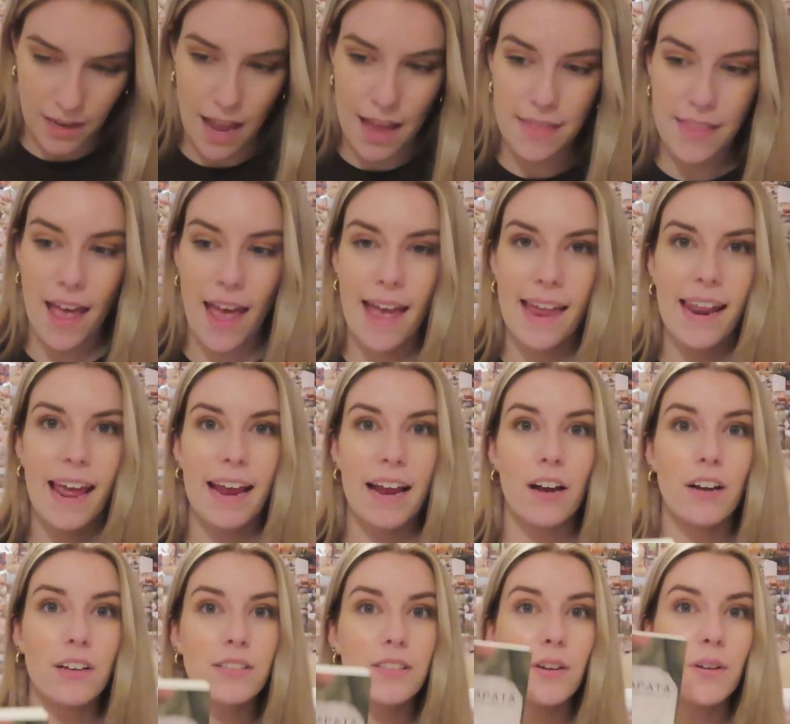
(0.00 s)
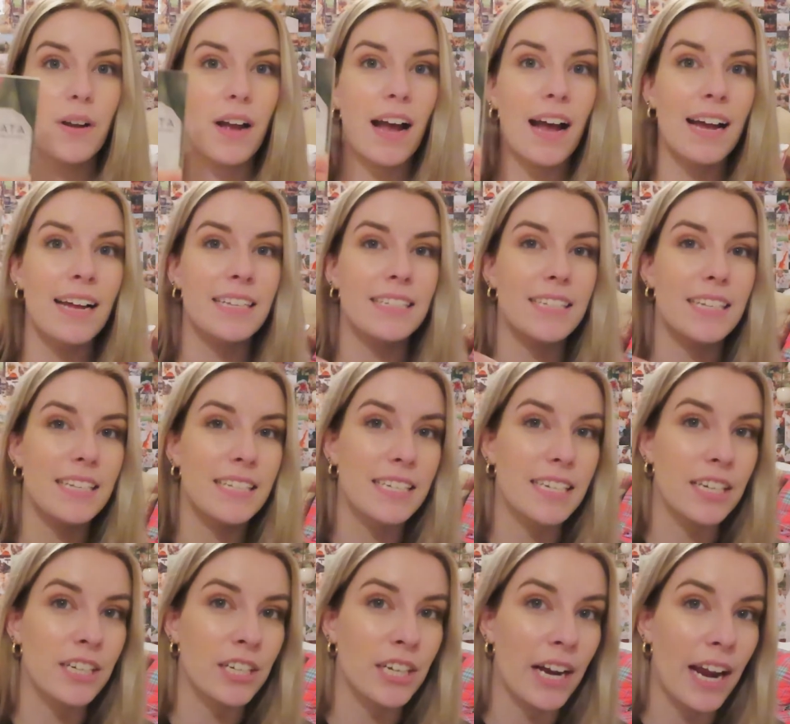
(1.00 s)
And then I also got
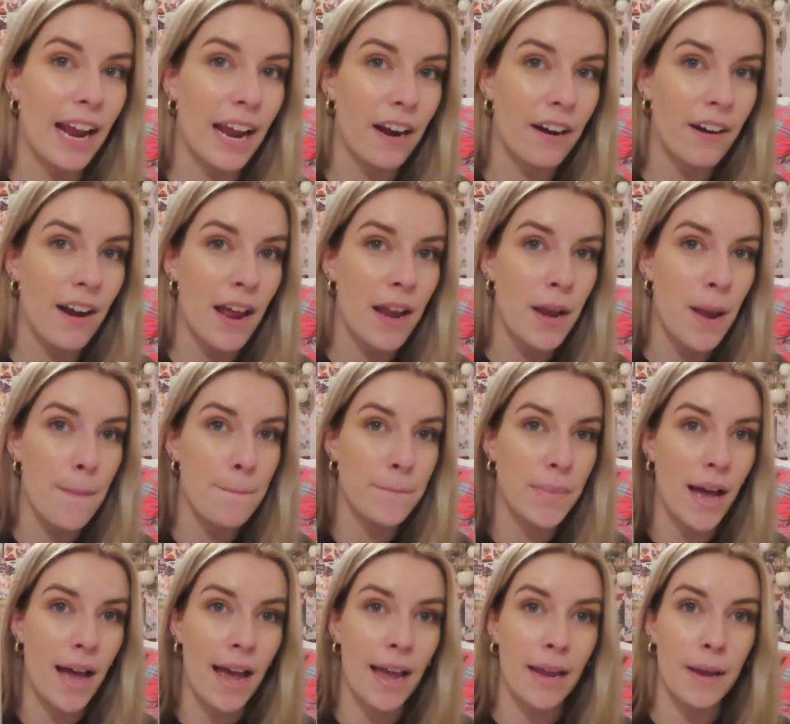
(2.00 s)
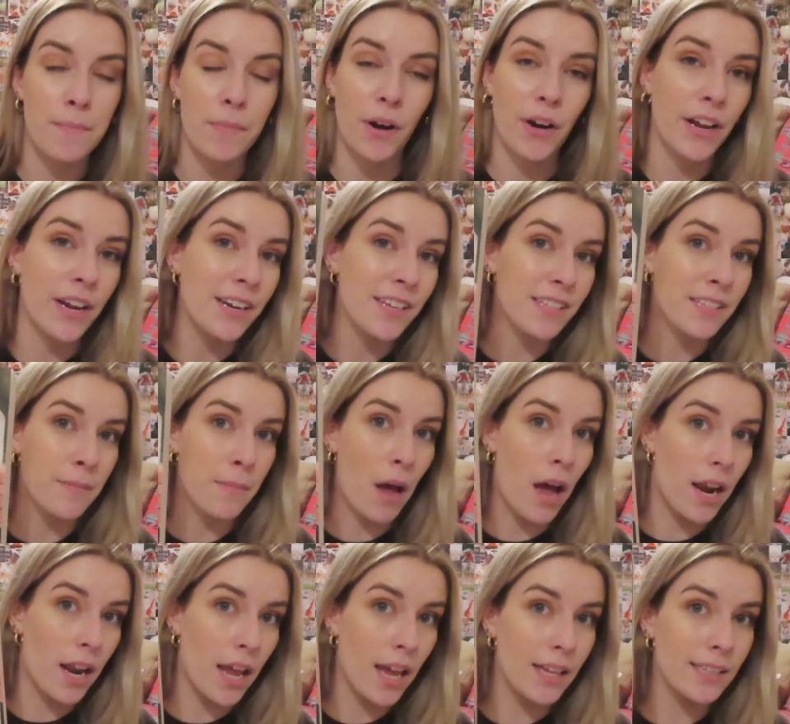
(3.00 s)
Dear Erin by Mariana
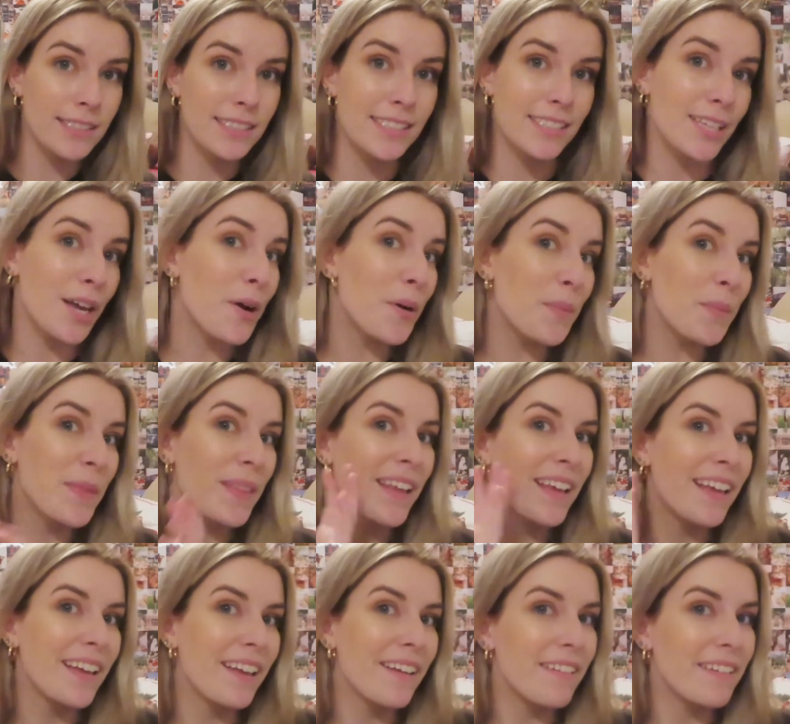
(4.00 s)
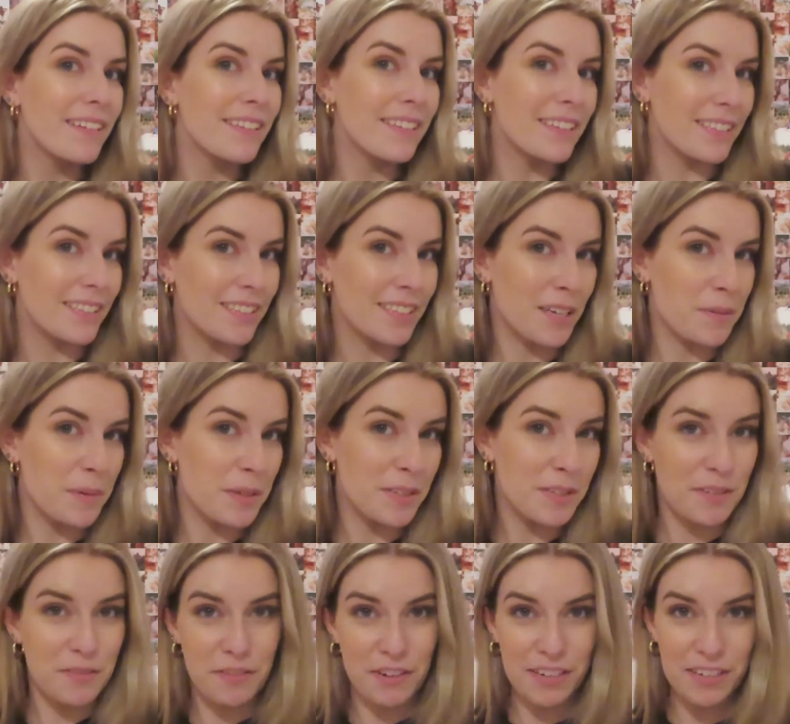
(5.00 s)
Zapata. So this is gonna be
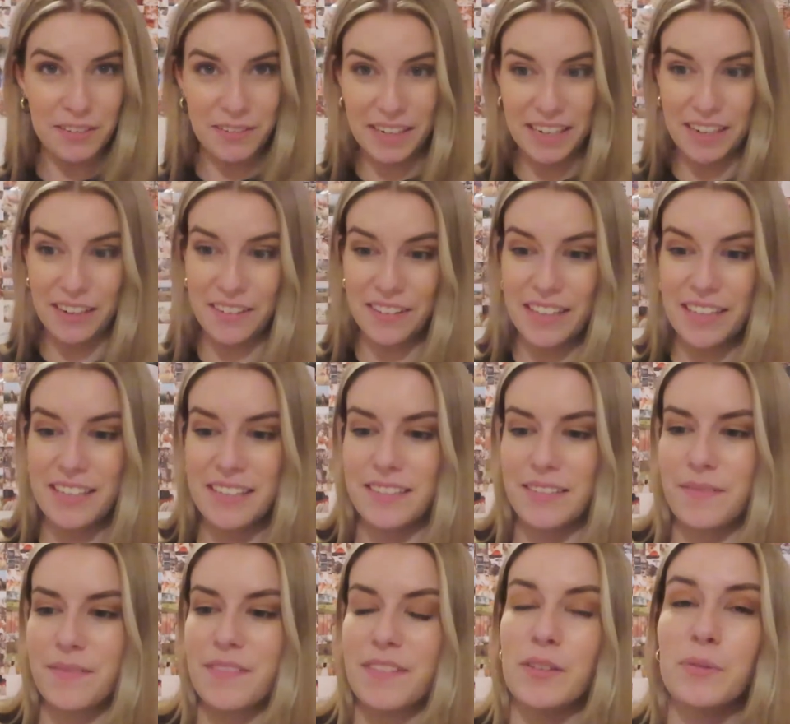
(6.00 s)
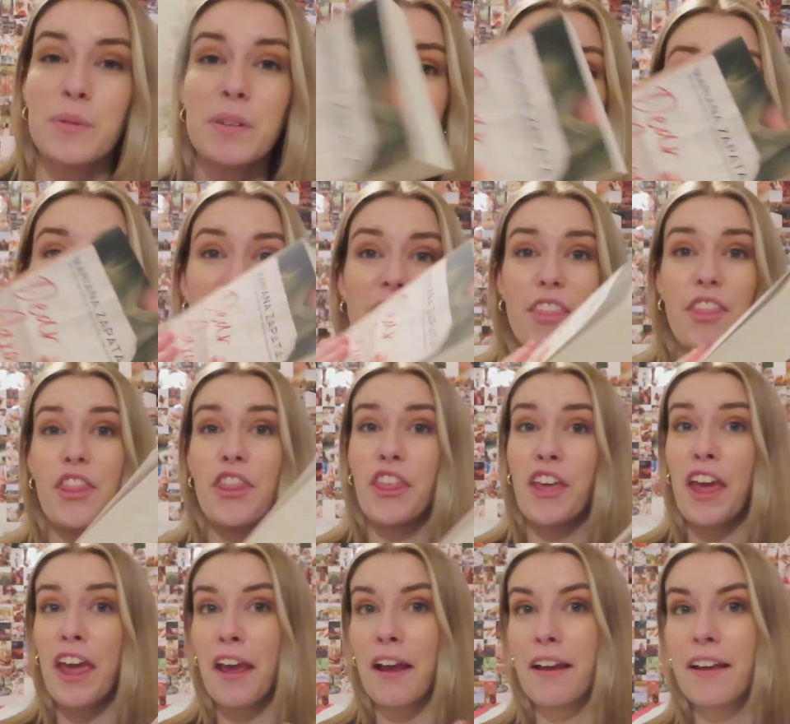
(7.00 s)
so fun to read all these. This one is
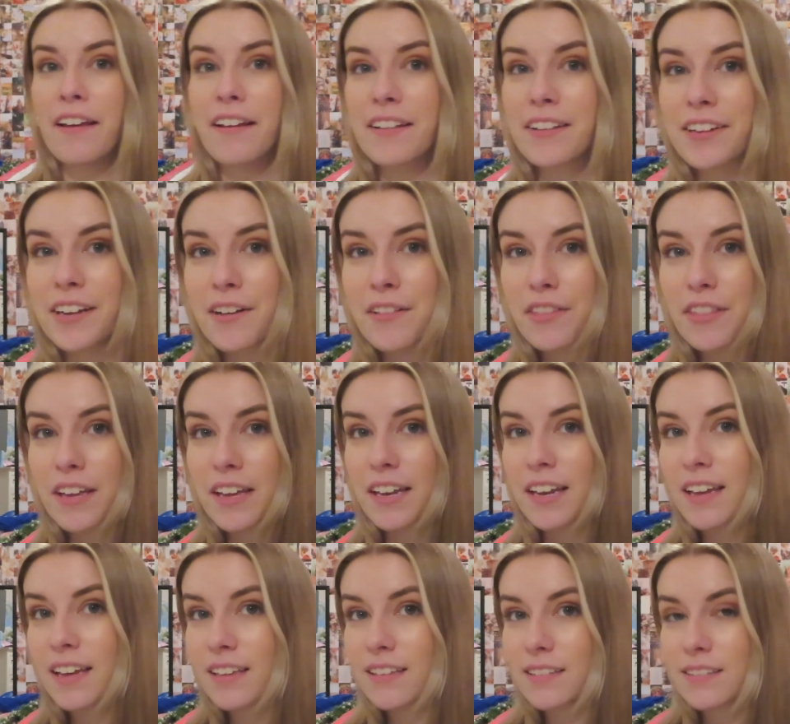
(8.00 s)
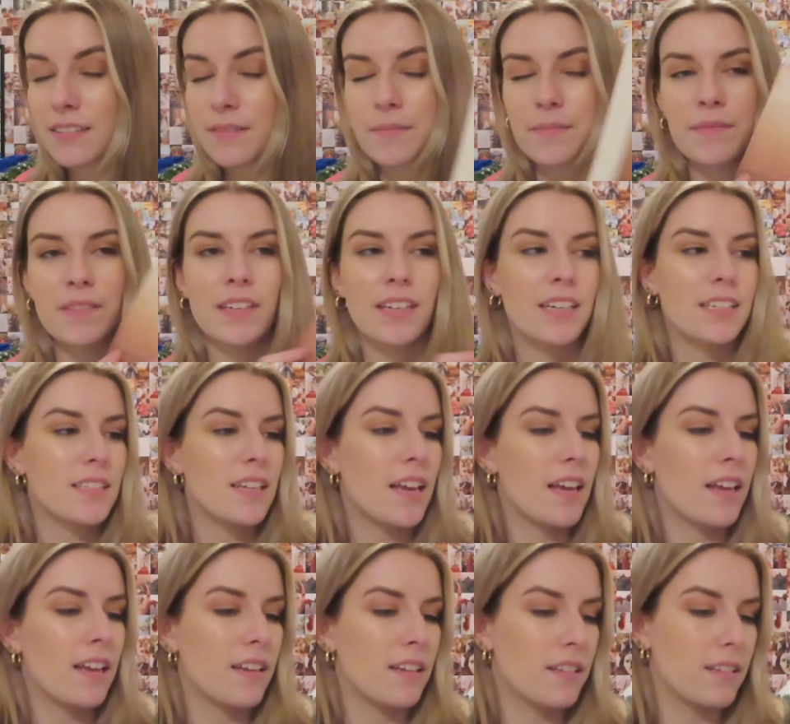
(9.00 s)
thick, look how thick it is. It's
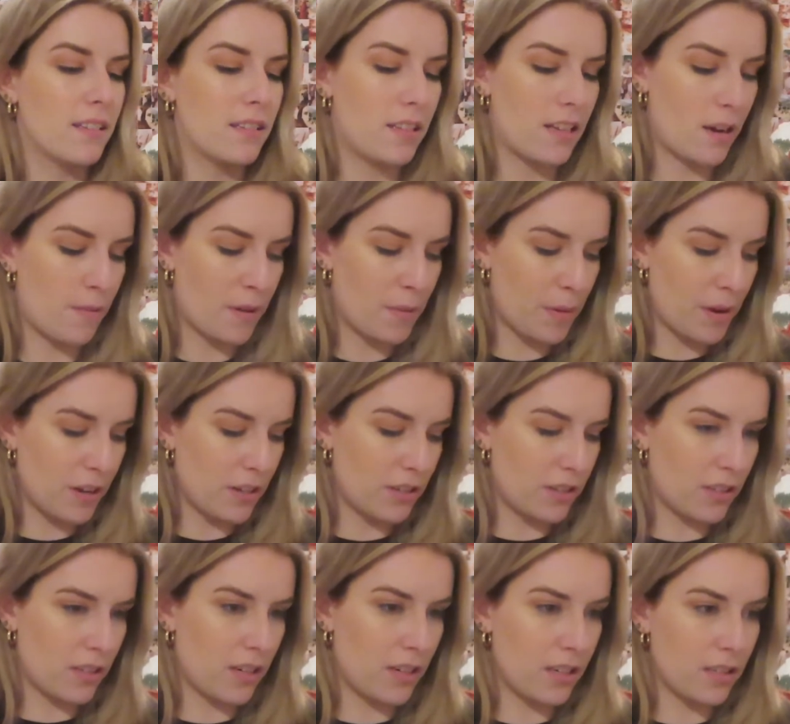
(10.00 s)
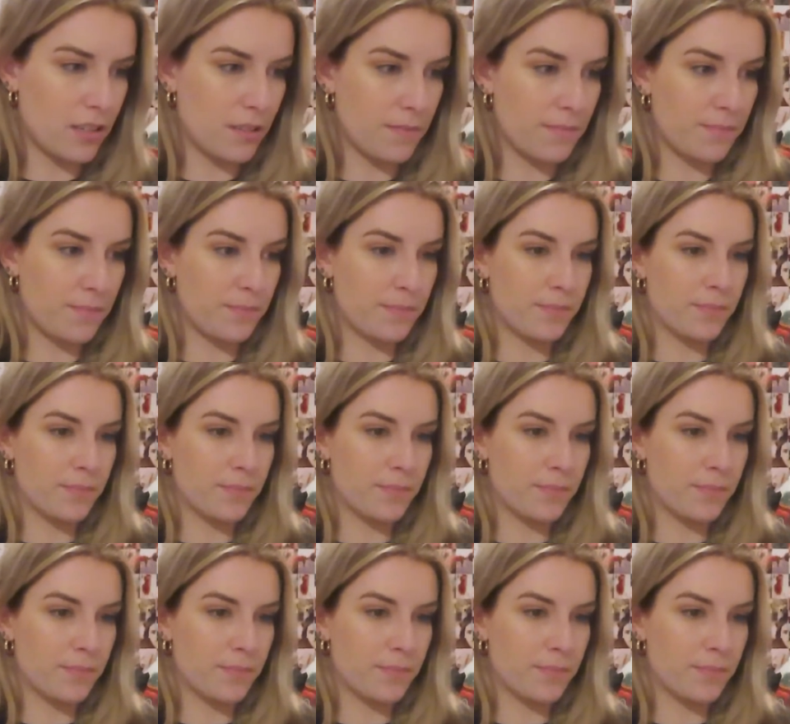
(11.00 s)
like, let's see how many pages it is.